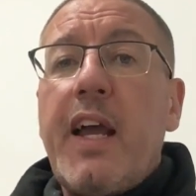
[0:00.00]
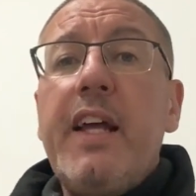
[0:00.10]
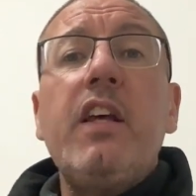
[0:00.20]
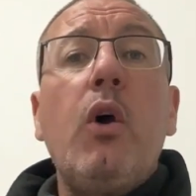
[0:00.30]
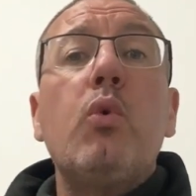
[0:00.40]

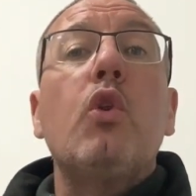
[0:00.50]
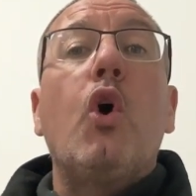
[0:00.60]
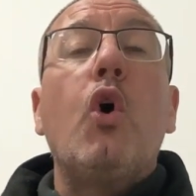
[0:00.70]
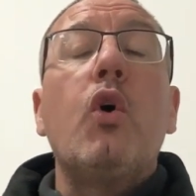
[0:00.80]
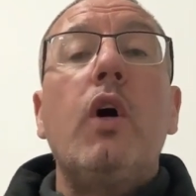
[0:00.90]
And how
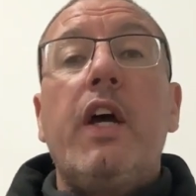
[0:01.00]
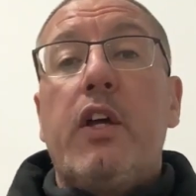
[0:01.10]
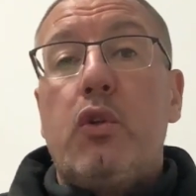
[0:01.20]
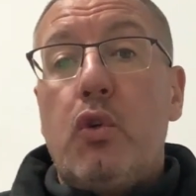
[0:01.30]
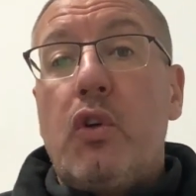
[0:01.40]
long
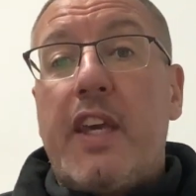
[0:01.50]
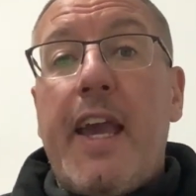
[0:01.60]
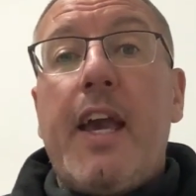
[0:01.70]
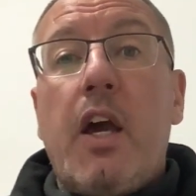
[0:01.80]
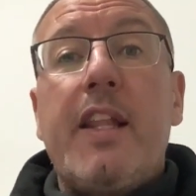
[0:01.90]
do you
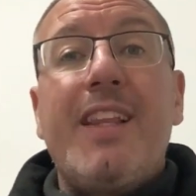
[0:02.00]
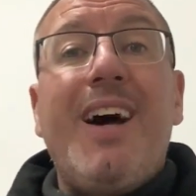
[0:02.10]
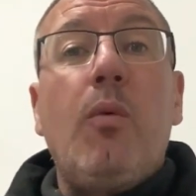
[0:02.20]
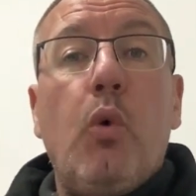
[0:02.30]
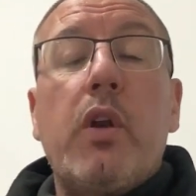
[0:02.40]
get in
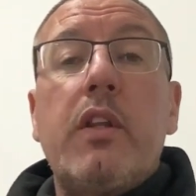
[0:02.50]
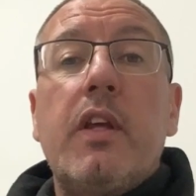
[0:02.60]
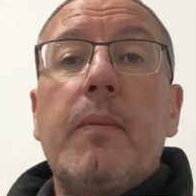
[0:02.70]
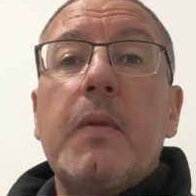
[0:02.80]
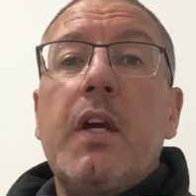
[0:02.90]
that
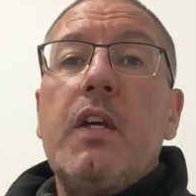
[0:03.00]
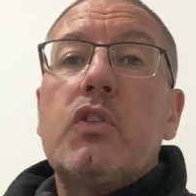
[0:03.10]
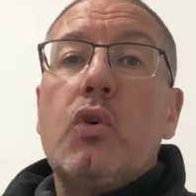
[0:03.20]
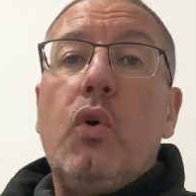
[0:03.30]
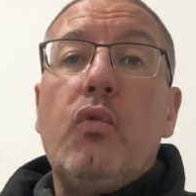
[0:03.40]
warranty?
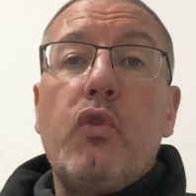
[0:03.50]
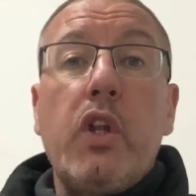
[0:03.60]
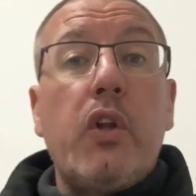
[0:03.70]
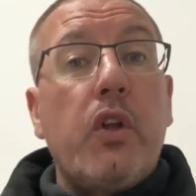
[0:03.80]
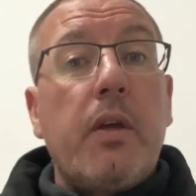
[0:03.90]
So
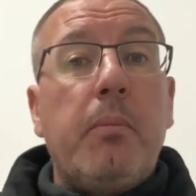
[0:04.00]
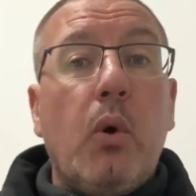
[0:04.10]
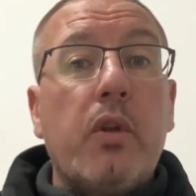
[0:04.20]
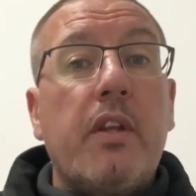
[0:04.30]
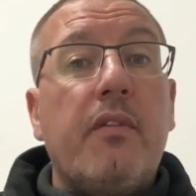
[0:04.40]
really, really
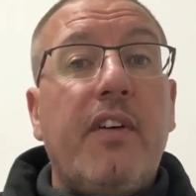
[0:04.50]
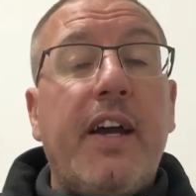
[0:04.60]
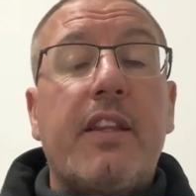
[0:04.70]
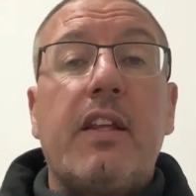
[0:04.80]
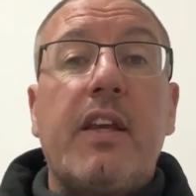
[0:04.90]
important
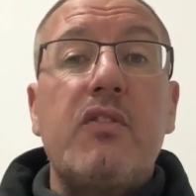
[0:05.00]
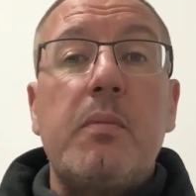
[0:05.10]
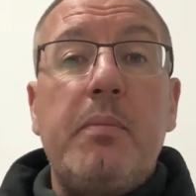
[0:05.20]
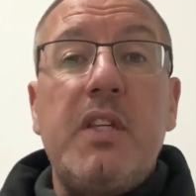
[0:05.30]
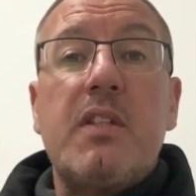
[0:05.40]
factor. It gives you
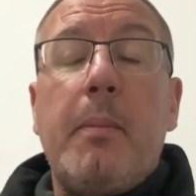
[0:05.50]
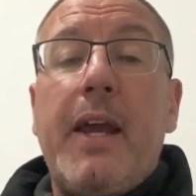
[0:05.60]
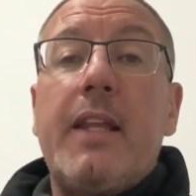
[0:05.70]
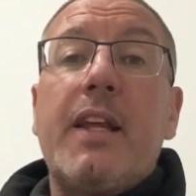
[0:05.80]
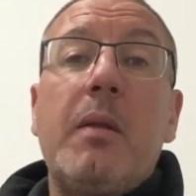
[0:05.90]
peace of
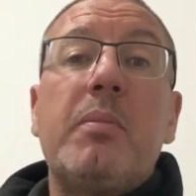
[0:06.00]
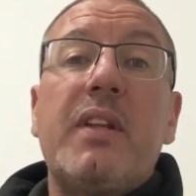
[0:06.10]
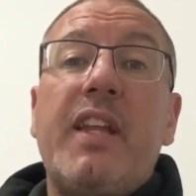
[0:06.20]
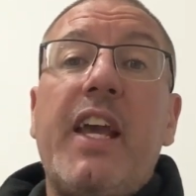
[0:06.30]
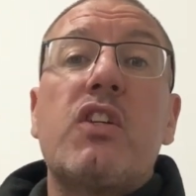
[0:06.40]
mind and
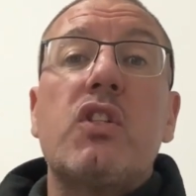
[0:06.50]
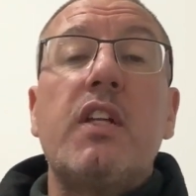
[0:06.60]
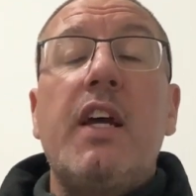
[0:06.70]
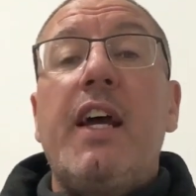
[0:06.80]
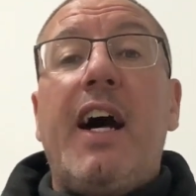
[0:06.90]

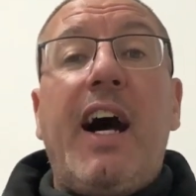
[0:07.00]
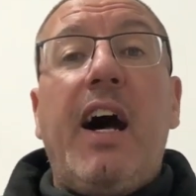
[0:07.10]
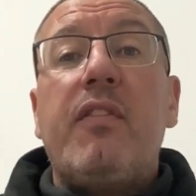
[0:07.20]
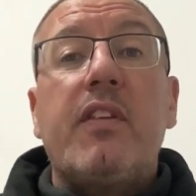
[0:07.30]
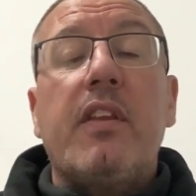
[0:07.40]
protection
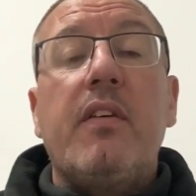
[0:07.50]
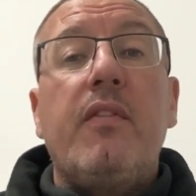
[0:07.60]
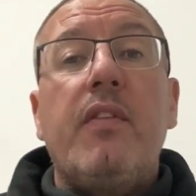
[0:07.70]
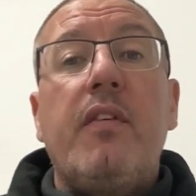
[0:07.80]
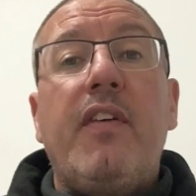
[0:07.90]
after the
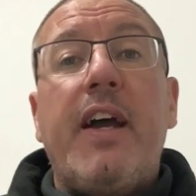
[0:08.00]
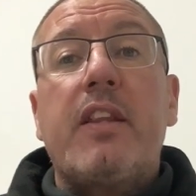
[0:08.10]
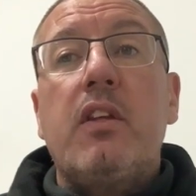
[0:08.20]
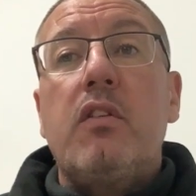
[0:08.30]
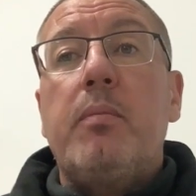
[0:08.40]

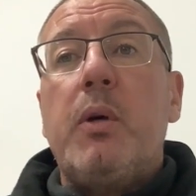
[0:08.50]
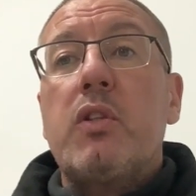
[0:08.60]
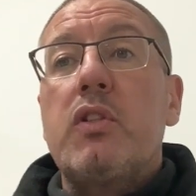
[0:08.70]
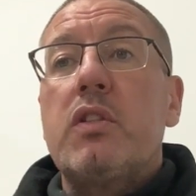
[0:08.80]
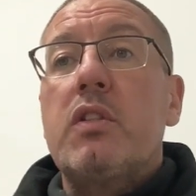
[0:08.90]
fact that you've
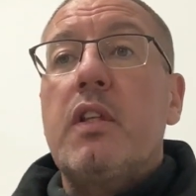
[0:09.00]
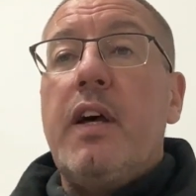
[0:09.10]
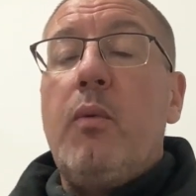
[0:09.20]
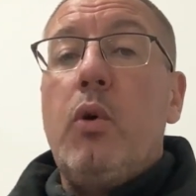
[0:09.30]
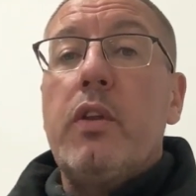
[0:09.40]
purchased
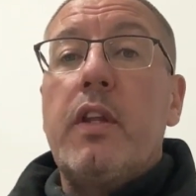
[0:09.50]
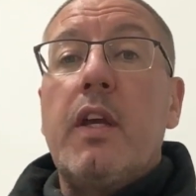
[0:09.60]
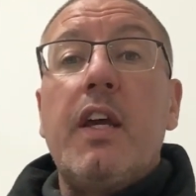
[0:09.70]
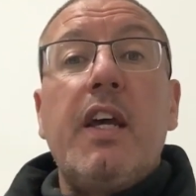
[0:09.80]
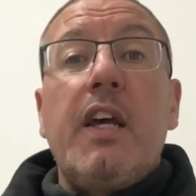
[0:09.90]
that warranty.
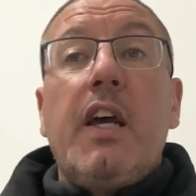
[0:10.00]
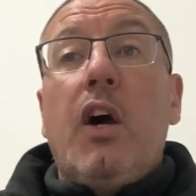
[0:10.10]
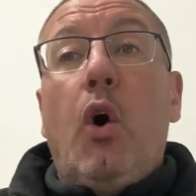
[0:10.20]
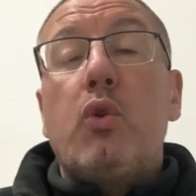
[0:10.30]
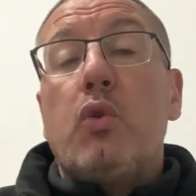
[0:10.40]

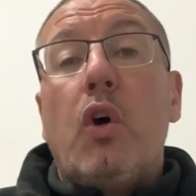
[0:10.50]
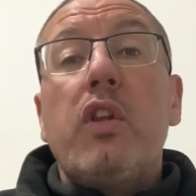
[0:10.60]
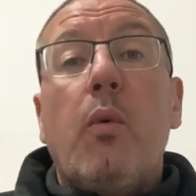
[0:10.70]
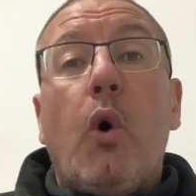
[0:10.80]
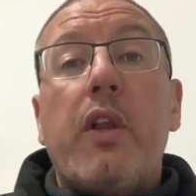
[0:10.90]
Also on
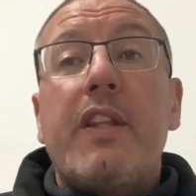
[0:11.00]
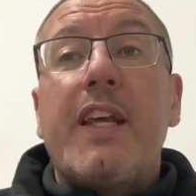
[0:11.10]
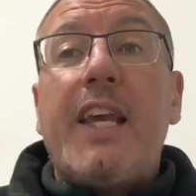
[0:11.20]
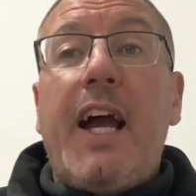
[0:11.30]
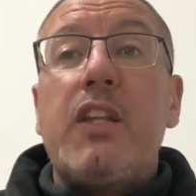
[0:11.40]
the warranty,
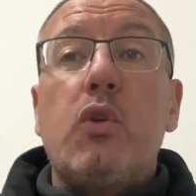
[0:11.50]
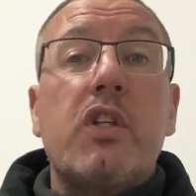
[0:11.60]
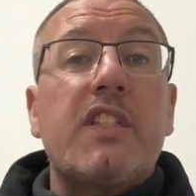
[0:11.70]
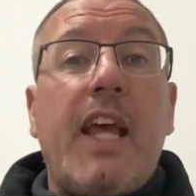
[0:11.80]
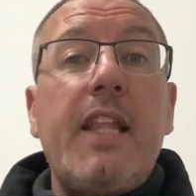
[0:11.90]
can you
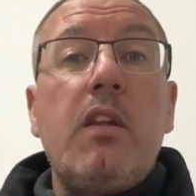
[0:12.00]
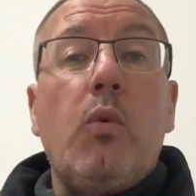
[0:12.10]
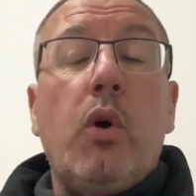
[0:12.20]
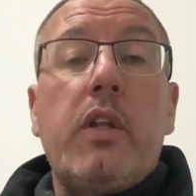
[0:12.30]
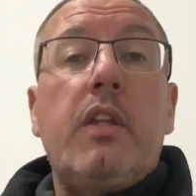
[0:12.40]
extend the
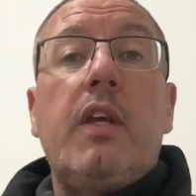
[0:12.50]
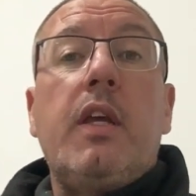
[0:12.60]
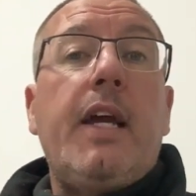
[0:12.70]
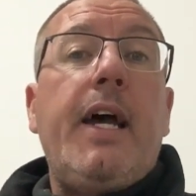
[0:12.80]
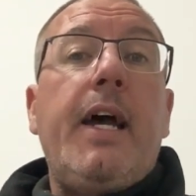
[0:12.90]

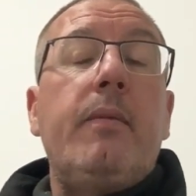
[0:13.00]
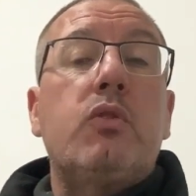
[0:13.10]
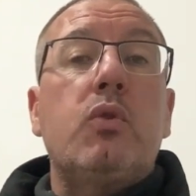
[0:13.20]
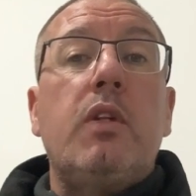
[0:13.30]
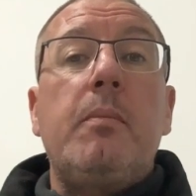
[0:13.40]
warranty?
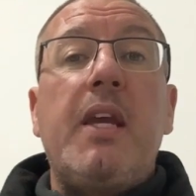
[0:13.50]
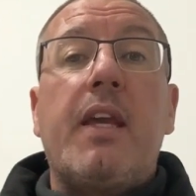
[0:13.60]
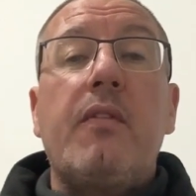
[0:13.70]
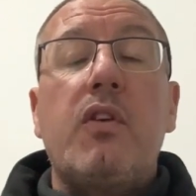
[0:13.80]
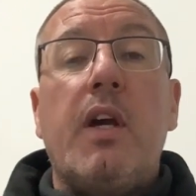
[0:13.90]
So they may
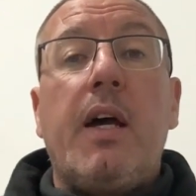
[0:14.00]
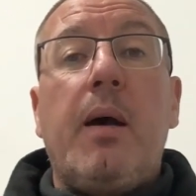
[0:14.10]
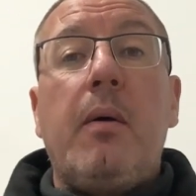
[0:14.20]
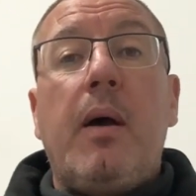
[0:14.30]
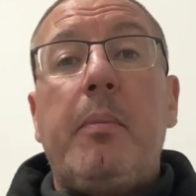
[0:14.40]
give you
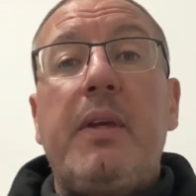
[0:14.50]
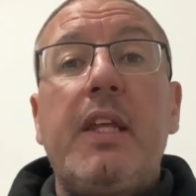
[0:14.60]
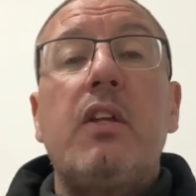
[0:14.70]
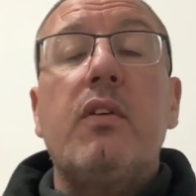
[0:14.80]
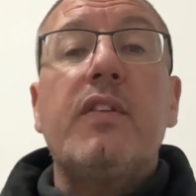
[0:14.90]
a
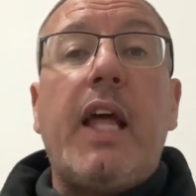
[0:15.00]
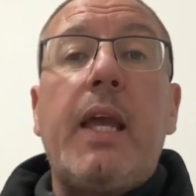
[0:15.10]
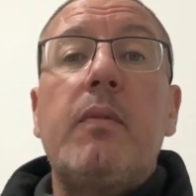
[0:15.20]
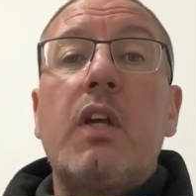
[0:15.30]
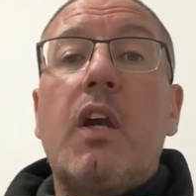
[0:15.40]
period of
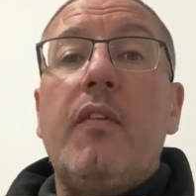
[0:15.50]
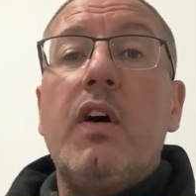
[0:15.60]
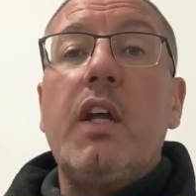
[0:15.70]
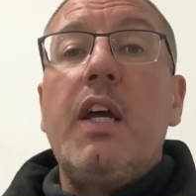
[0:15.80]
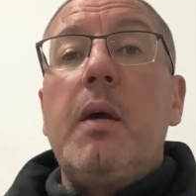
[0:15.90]
time to
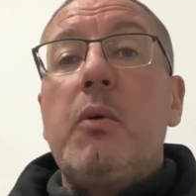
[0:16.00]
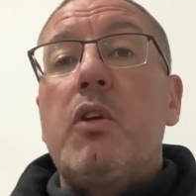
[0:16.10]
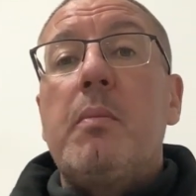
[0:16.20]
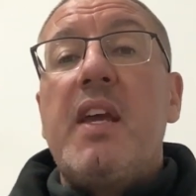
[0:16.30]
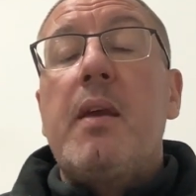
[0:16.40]
cover, but
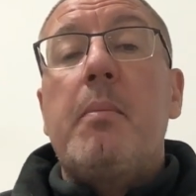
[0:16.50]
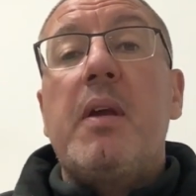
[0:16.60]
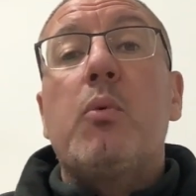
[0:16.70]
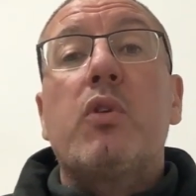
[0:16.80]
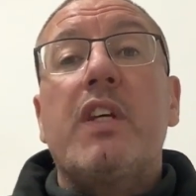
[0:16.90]
you may be
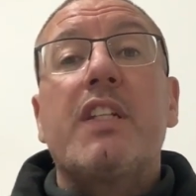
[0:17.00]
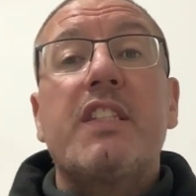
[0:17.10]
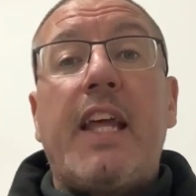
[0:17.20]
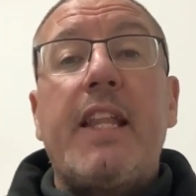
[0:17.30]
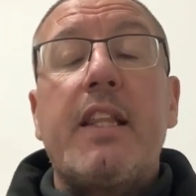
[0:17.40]
able to
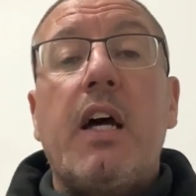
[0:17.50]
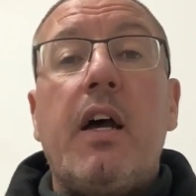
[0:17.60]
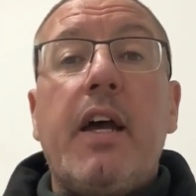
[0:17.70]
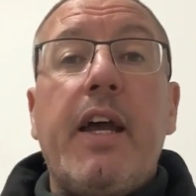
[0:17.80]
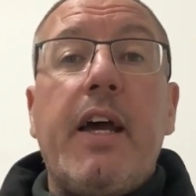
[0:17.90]
extend that
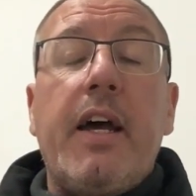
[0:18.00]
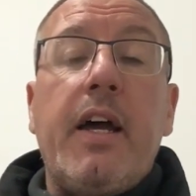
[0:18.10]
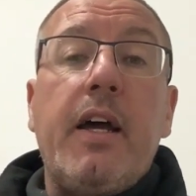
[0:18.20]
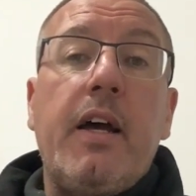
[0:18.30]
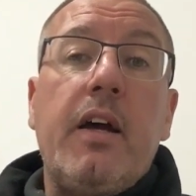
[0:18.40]

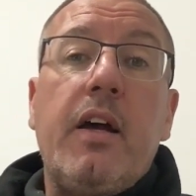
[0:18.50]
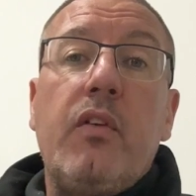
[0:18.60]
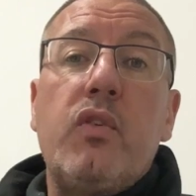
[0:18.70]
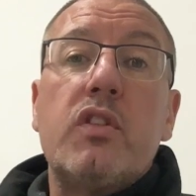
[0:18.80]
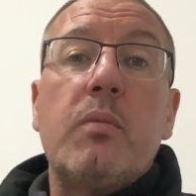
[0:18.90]
at a
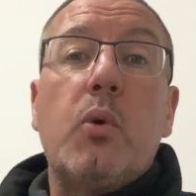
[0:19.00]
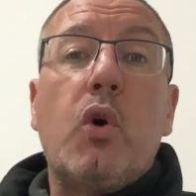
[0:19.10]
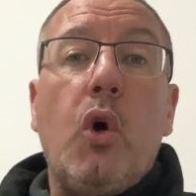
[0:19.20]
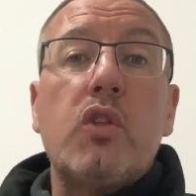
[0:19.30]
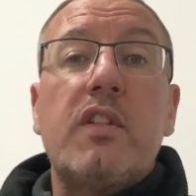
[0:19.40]
reasonable
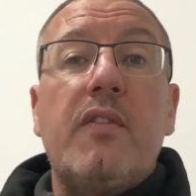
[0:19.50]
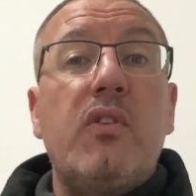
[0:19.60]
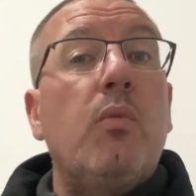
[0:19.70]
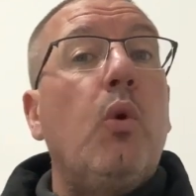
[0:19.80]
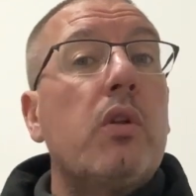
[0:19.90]
cost if
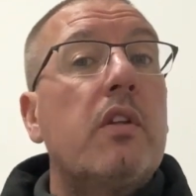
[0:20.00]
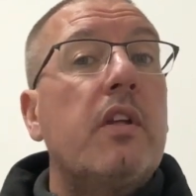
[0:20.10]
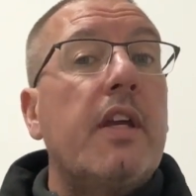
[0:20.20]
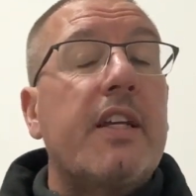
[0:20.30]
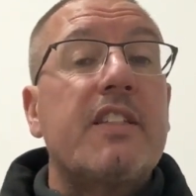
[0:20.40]
you want
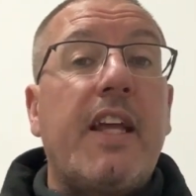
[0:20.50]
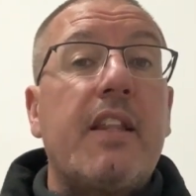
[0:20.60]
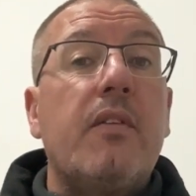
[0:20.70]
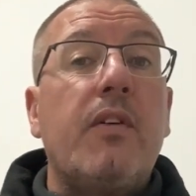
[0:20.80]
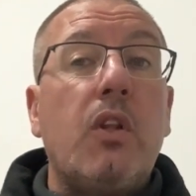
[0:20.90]
to
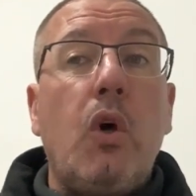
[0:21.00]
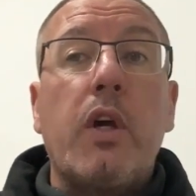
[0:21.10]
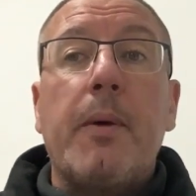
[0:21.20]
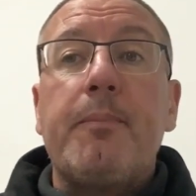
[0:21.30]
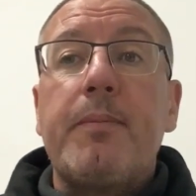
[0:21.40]
extend it for longer.